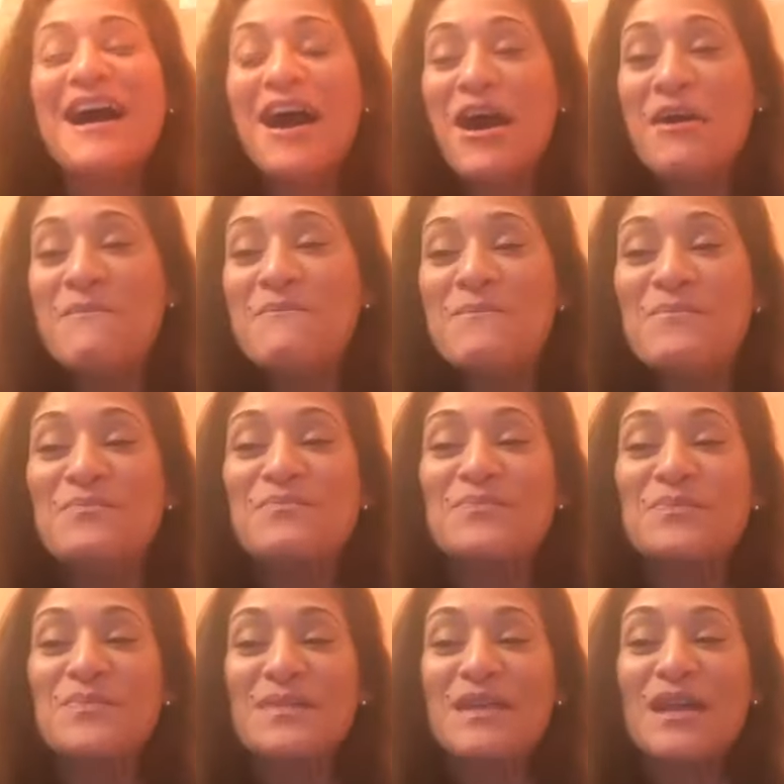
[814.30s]
um,
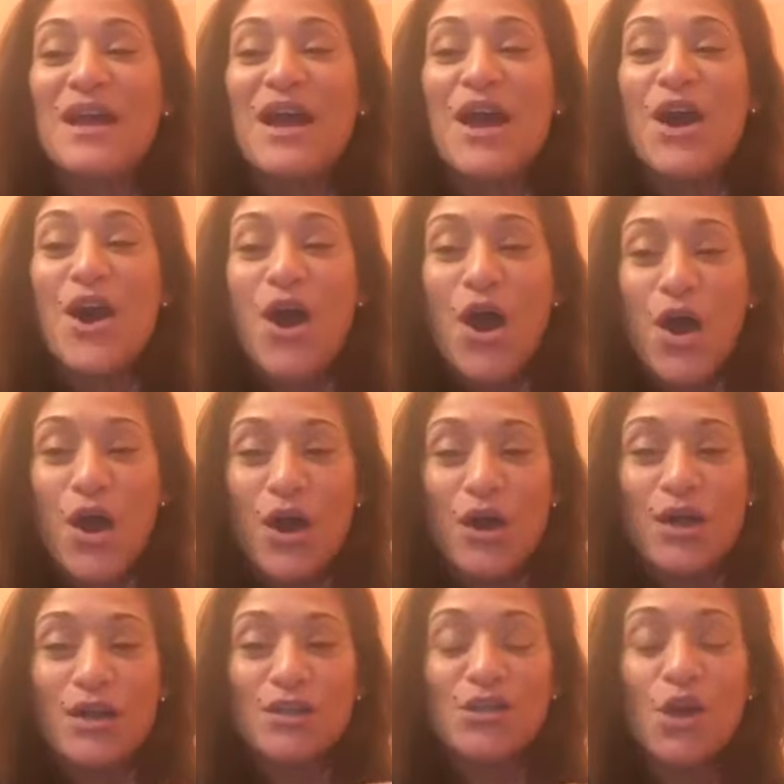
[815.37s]

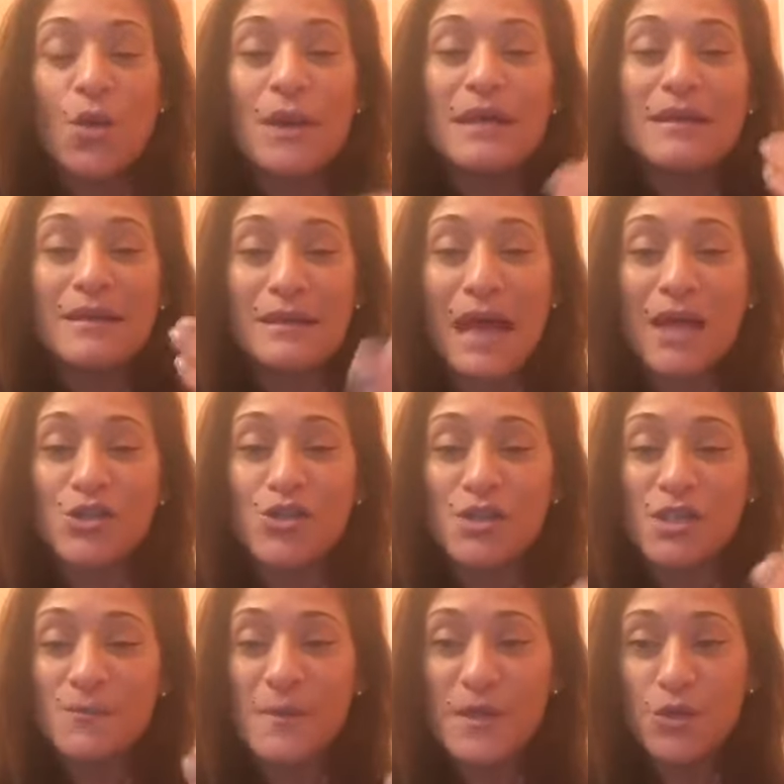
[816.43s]
so it allows you
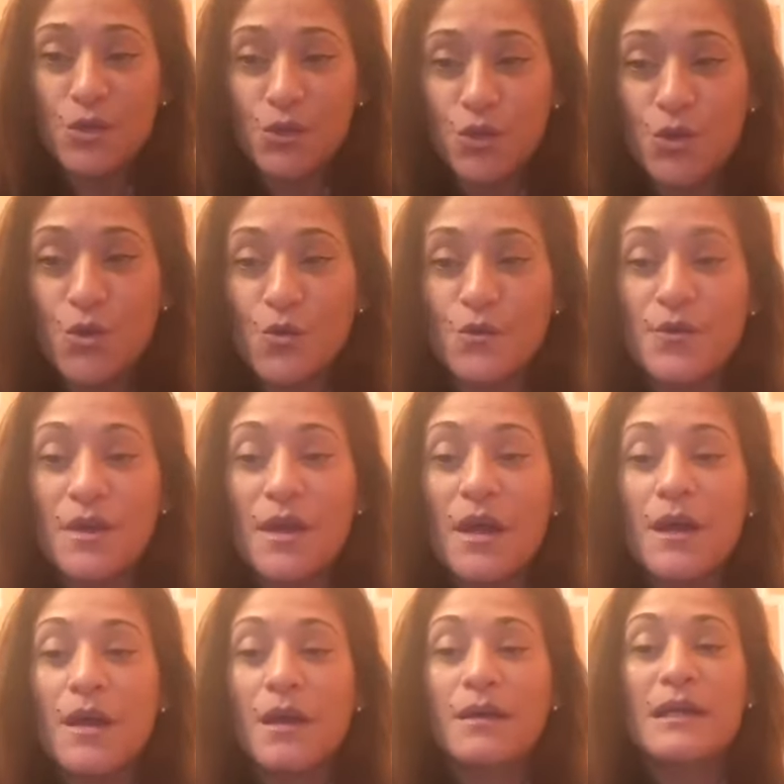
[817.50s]
to speak your truth.
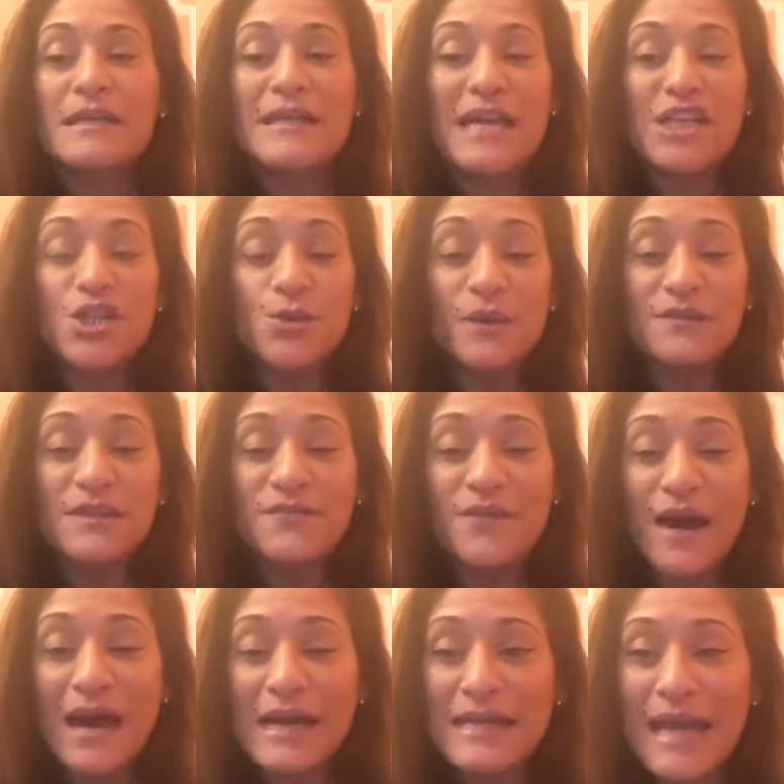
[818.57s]
Connection with
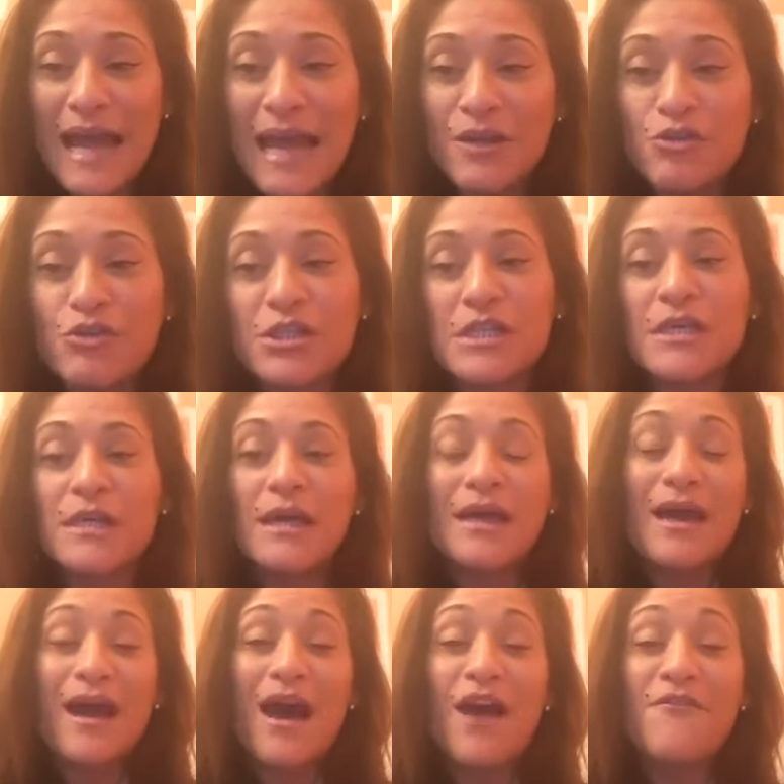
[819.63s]
divine energy
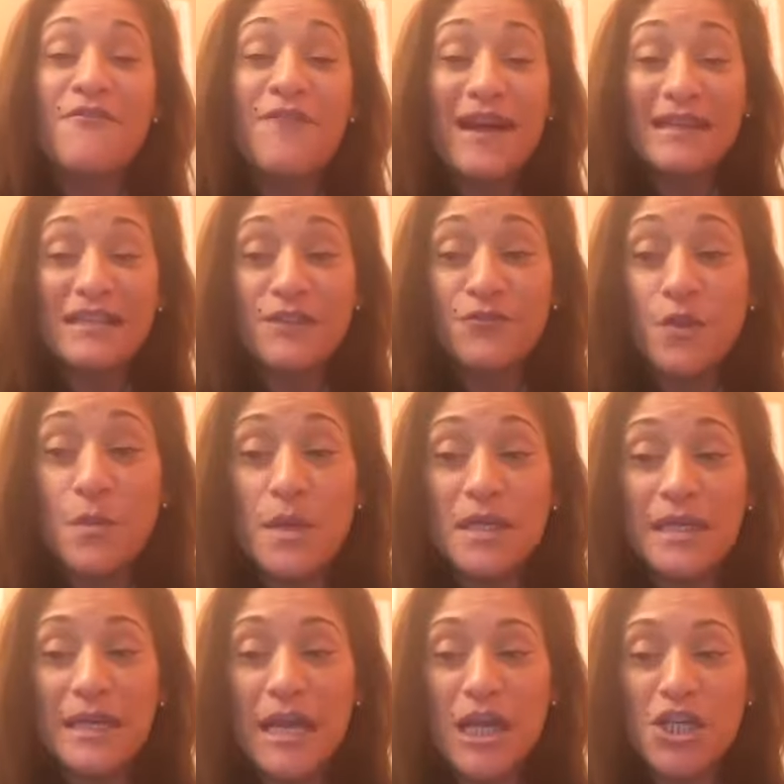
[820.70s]
effective
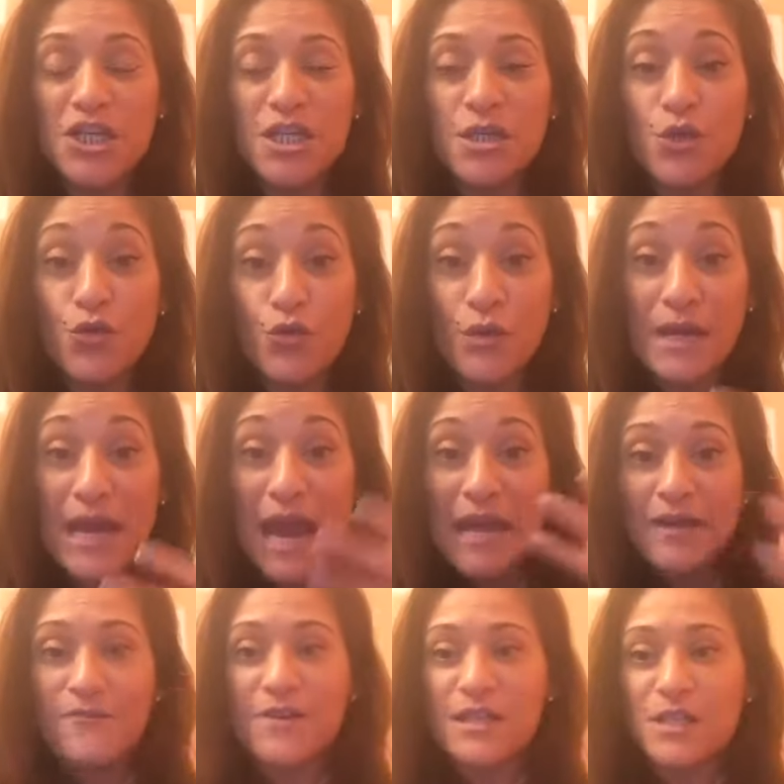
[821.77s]
communication,
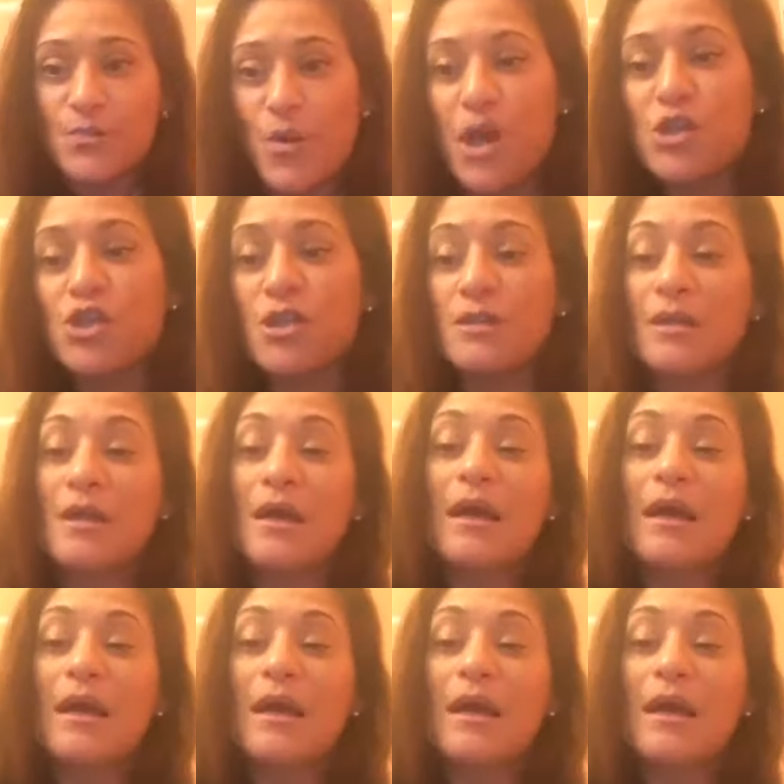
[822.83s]
creative expression,